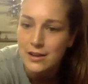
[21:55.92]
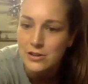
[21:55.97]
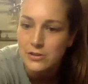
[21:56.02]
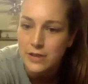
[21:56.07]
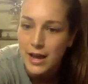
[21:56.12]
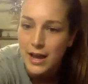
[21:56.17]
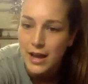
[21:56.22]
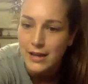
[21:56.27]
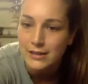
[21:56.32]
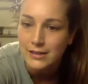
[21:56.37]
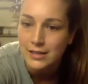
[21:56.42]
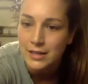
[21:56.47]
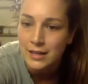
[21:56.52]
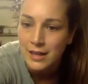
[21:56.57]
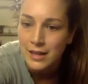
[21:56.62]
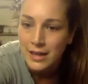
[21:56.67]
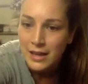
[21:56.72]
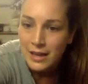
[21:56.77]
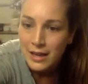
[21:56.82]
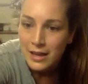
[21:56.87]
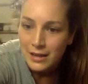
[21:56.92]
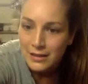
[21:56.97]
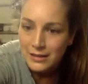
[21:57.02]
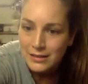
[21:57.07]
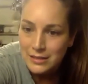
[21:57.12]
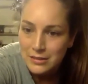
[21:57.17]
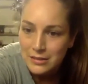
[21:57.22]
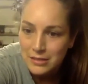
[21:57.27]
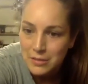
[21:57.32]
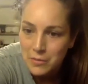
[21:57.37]
you guys. See
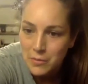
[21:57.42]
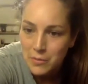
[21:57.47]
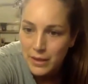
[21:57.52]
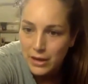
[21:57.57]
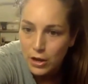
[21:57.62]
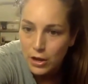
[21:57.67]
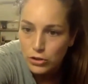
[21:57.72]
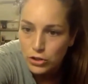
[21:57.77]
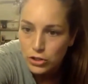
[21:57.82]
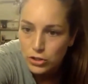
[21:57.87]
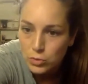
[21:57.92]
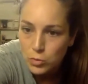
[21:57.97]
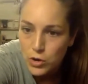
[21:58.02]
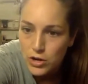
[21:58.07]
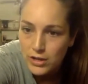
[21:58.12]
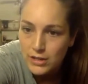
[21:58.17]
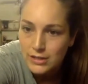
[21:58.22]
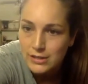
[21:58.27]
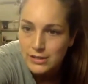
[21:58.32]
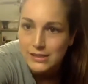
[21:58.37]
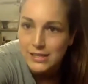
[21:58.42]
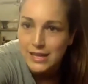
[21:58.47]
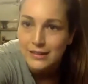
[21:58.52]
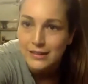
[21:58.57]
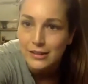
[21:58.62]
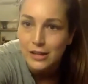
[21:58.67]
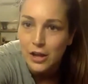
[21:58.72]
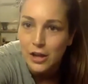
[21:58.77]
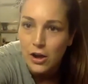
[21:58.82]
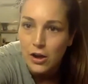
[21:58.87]
some of my coaches working. Stay
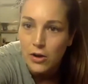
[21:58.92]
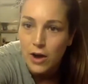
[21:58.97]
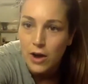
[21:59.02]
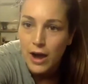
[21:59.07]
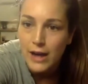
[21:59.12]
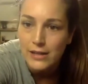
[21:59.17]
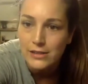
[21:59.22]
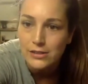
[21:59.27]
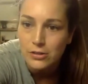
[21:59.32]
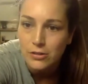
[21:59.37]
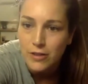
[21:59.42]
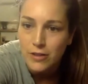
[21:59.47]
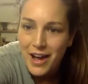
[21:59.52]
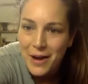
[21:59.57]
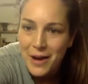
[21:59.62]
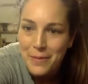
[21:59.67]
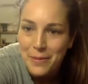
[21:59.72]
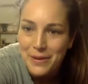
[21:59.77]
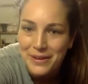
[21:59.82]
low, eyes are up.